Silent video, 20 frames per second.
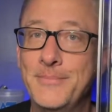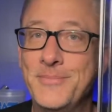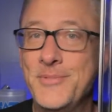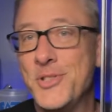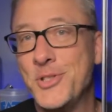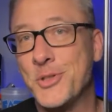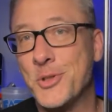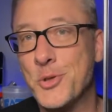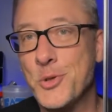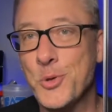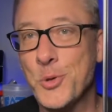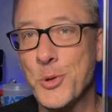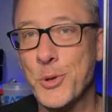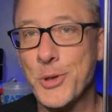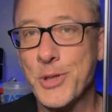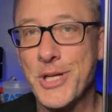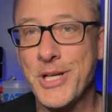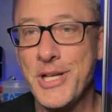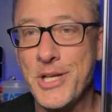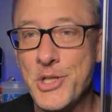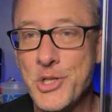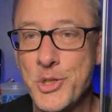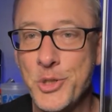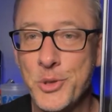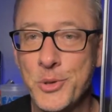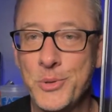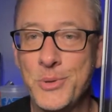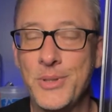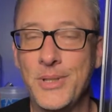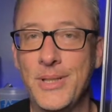Just a cool looking
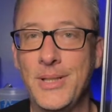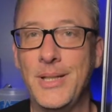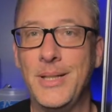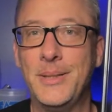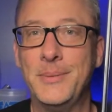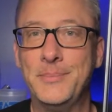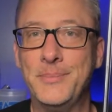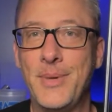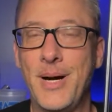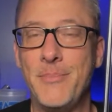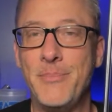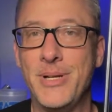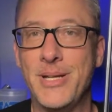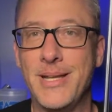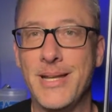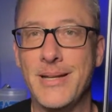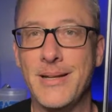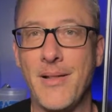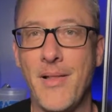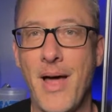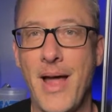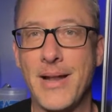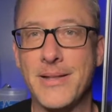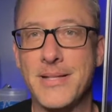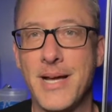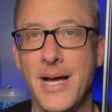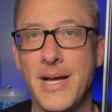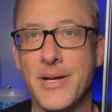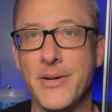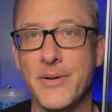issue. I've been getting a lot of
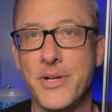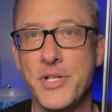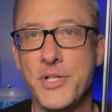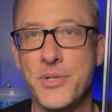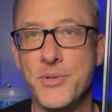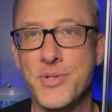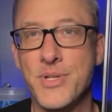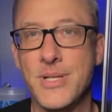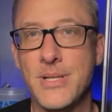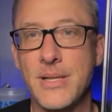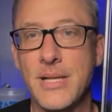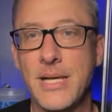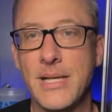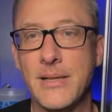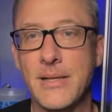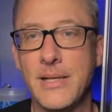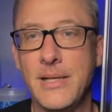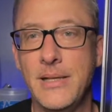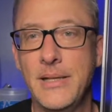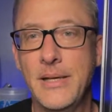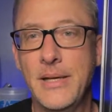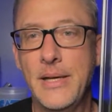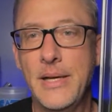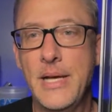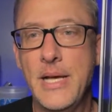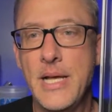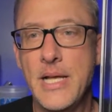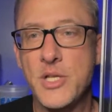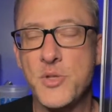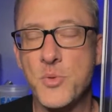Tiger issues in lately.
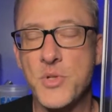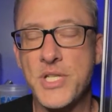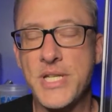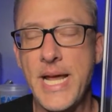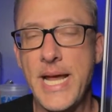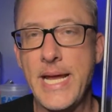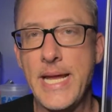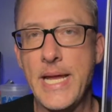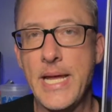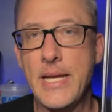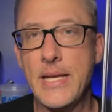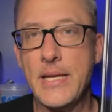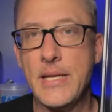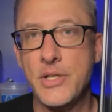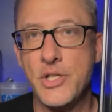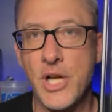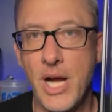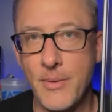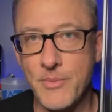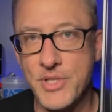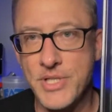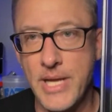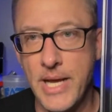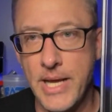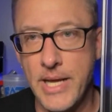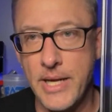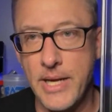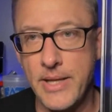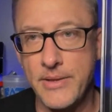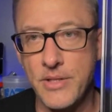This was taken, shot was
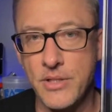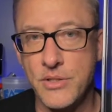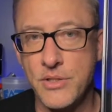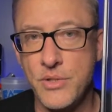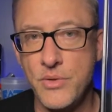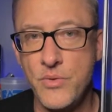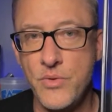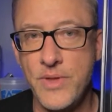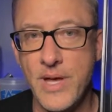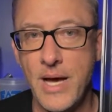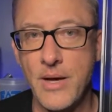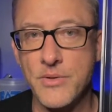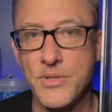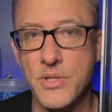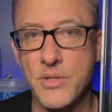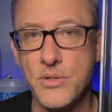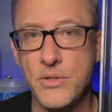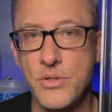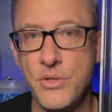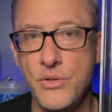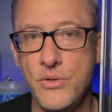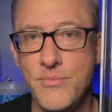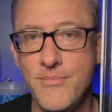taken at the 2002